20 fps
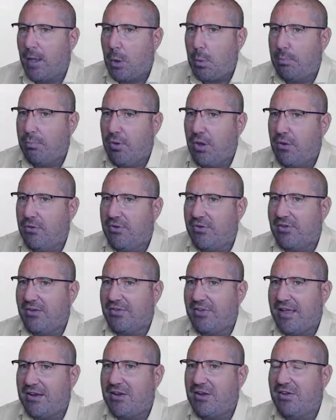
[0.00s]
computers.
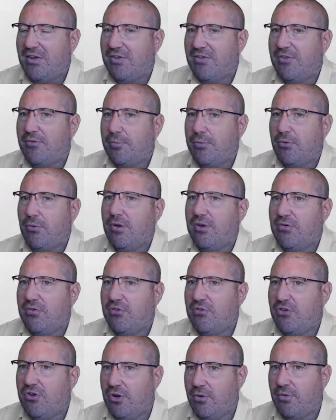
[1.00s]
It's actually a distance between
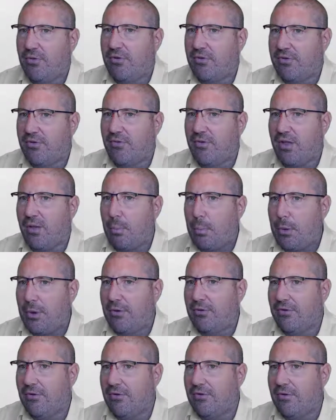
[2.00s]
students and the
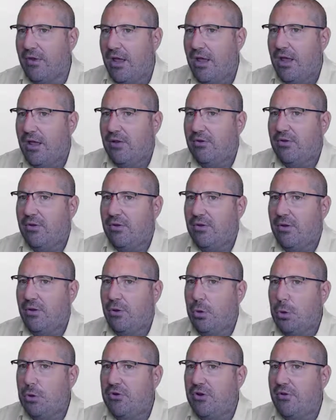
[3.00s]
computers. So
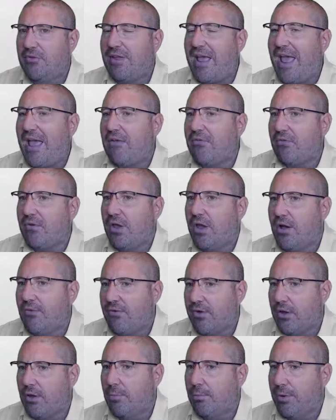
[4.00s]
you could use every
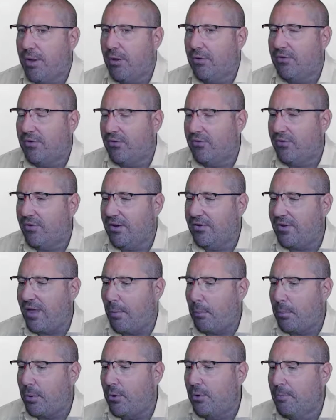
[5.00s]
other computer, for
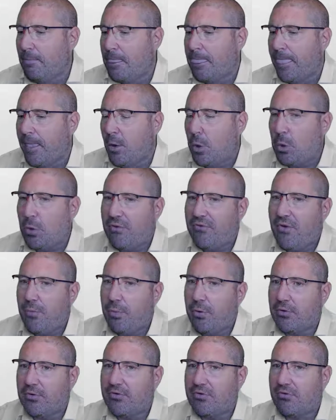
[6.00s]
example. Or if
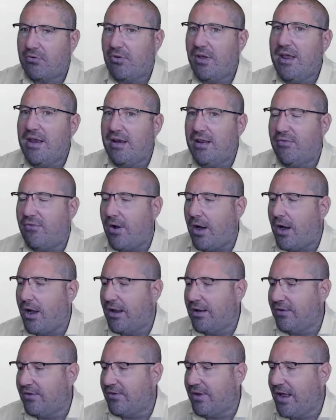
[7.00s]
you put screen
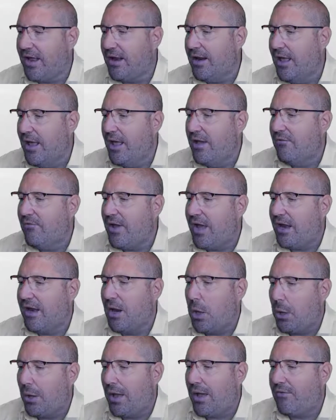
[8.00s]
dividers in,
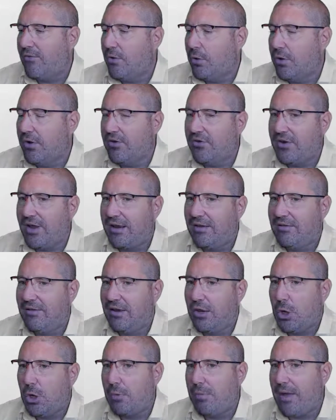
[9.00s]
then have a look at
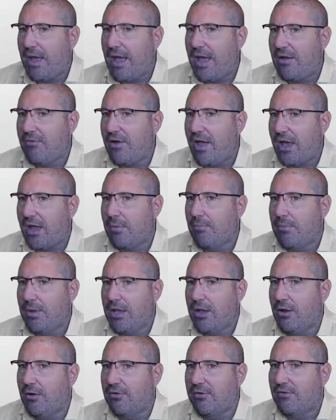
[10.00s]
JCQ about how that can
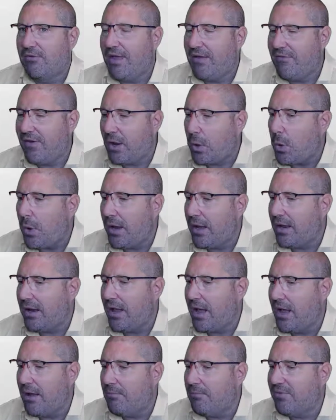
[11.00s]
be used. And they're quite
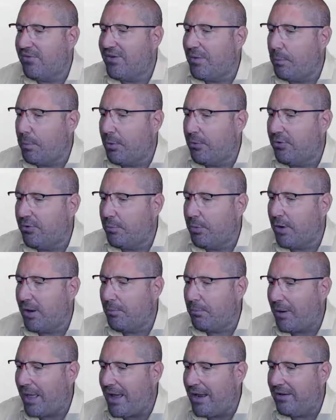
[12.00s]
simple to
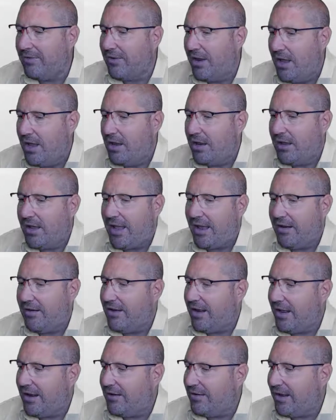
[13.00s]
put in place. You can get
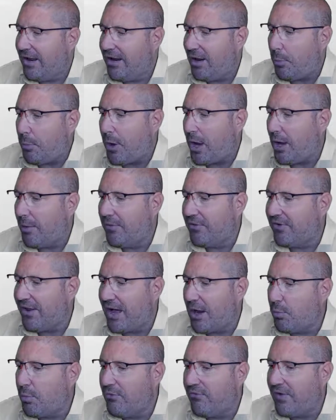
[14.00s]
your D&T department
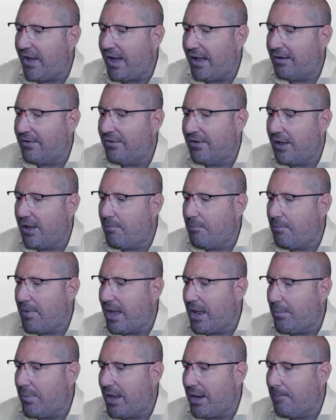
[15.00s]
to help with that,
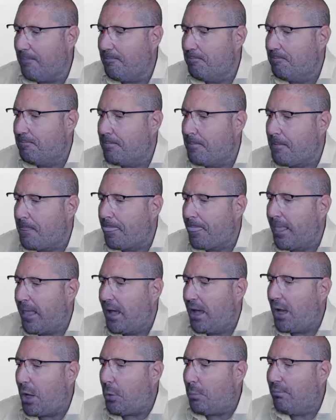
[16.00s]
maybe.
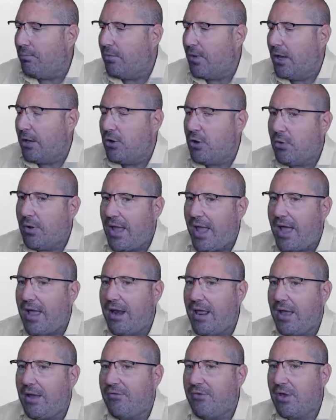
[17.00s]
You
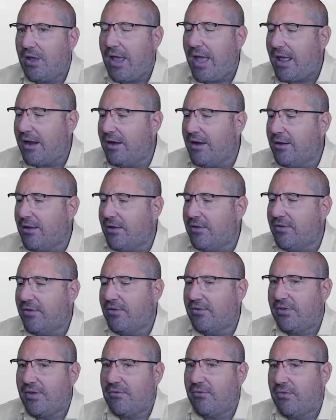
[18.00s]
can have your candidates
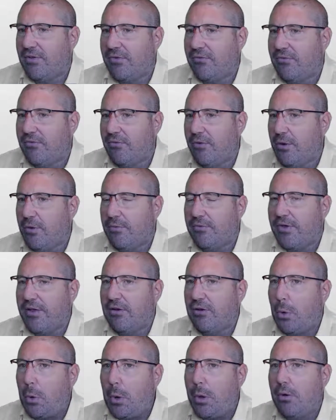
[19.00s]
in several different rooms.
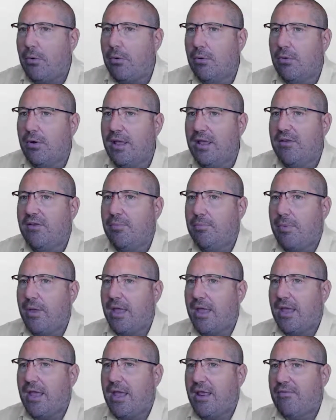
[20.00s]
They do not all need to
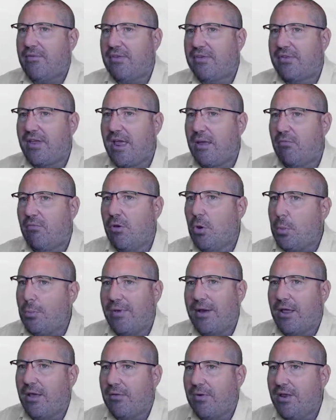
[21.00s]
be in the same
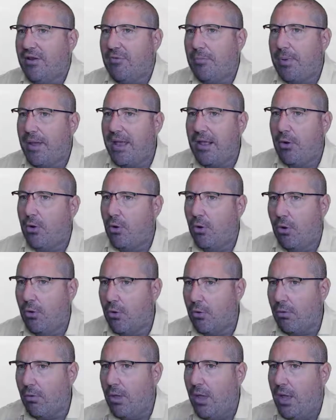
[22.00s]
room. They don't need to be in a
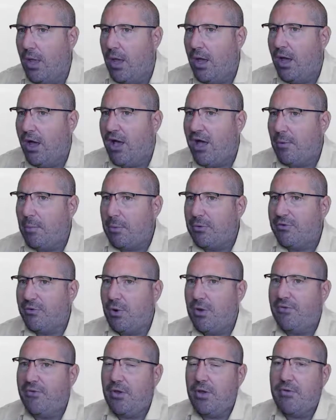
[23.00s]
hall.
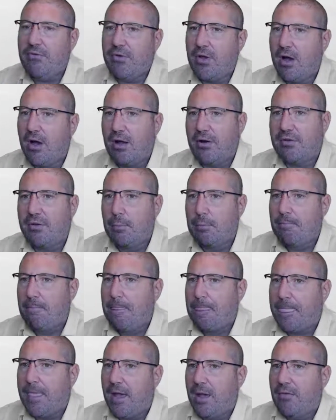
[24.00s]
So if you've got
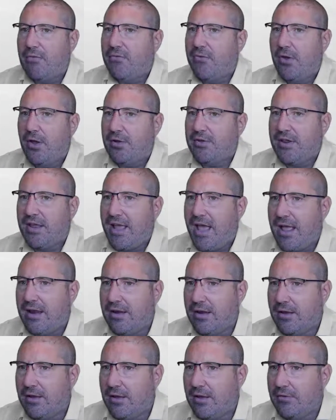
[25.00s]
30
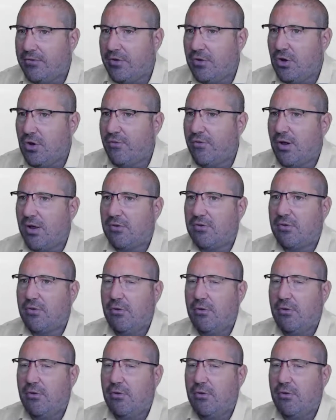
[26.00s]
candidates and you've got